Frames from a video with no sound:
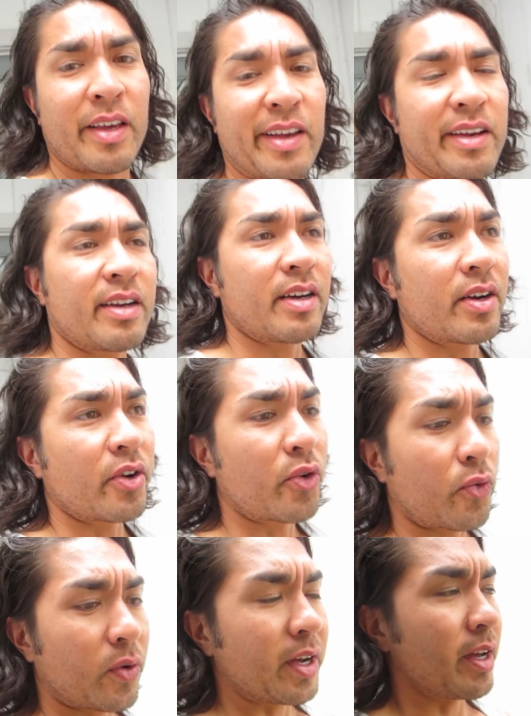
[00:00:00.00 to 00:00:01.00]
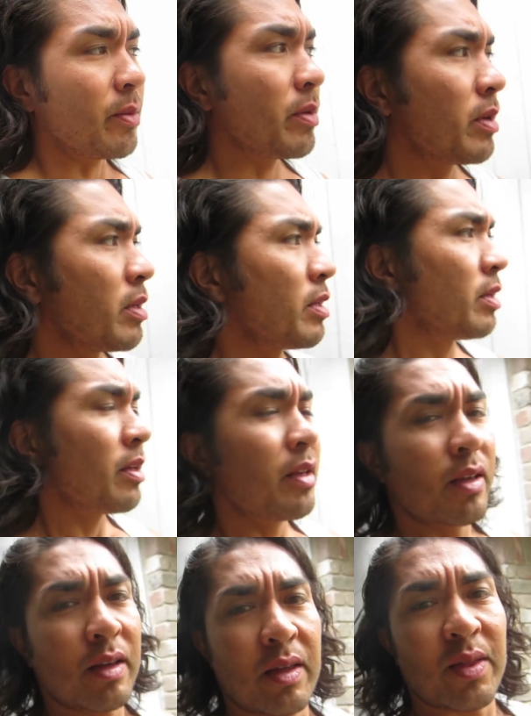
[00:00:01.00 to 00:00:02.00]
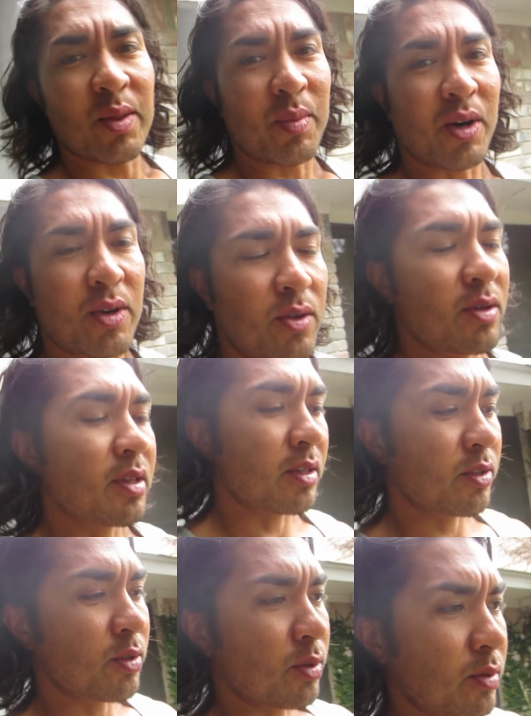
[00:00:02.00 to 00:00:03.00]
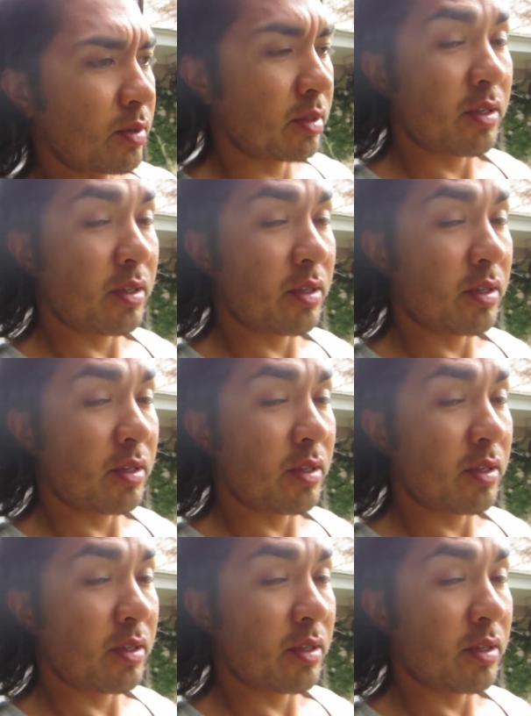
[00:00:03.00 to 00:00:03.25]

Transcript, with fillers: and grab the bottle that's sold.